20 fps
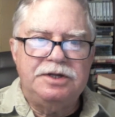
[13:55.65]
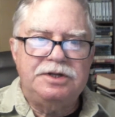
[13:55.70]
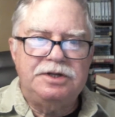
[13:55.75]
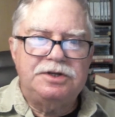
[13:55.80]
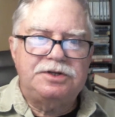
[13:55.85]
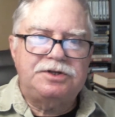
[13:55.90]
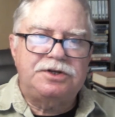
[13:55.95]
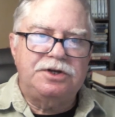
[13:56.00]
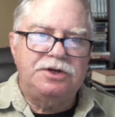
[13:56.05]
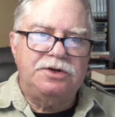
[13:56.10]

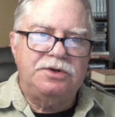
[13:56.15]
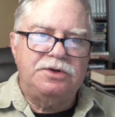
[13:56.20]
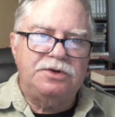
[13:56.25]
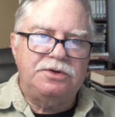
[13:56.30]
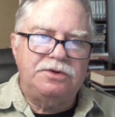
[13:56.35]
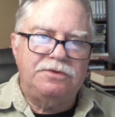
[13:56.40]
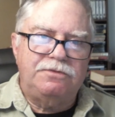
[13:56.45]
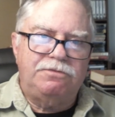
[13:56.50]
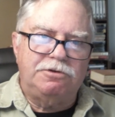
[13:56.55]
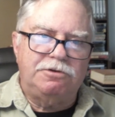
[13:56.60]
So
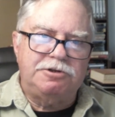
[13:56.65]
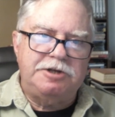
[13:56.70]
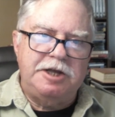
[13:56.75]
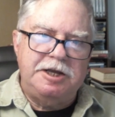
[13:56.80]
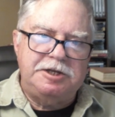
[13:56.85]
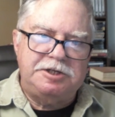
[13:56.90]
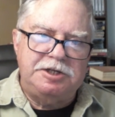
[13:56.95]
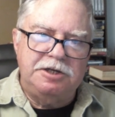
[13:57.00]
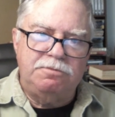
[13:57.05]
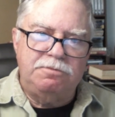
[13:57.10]
for
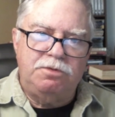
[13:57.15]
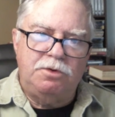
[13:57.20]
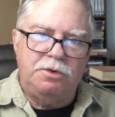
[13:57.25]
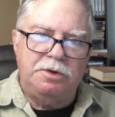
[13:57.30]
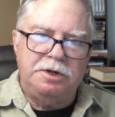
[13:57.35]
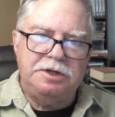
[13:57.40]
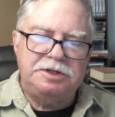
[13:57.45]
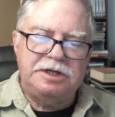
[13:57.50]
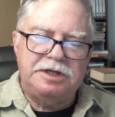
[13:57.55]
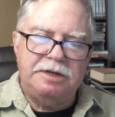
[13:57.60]
tasting points,